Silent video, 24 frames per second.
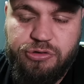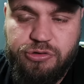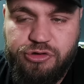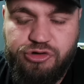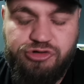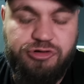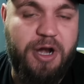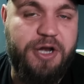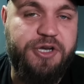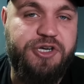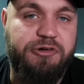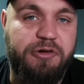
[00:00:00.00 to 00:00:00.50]

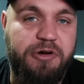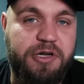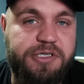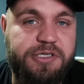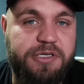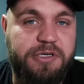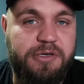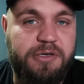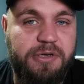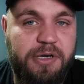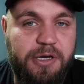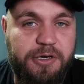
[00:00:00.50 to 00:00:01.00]
treacherous
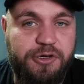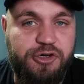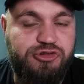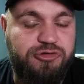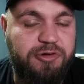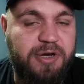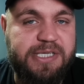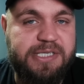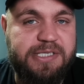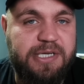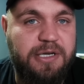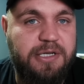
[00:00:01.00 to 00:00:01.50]
and
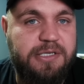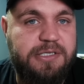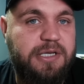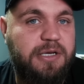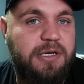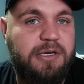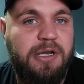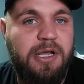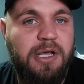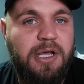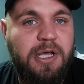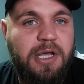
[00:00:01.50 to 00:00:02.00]
treasonous
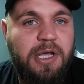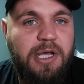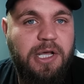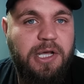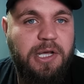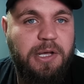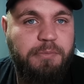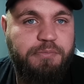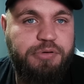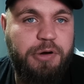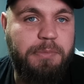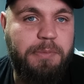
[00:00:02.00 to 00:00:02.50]
and
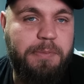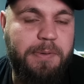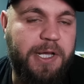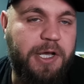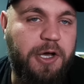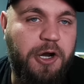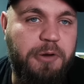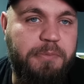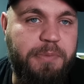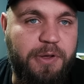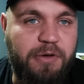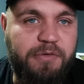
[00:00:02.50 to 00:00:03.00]
probably
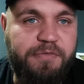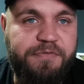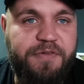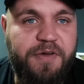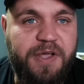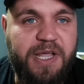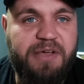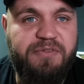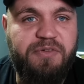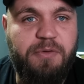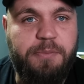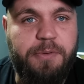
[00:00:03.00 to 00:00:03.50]
going to be
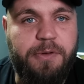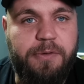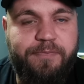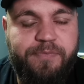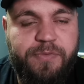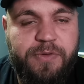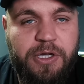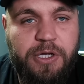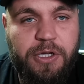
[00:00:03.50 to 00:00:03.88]
unforgivable.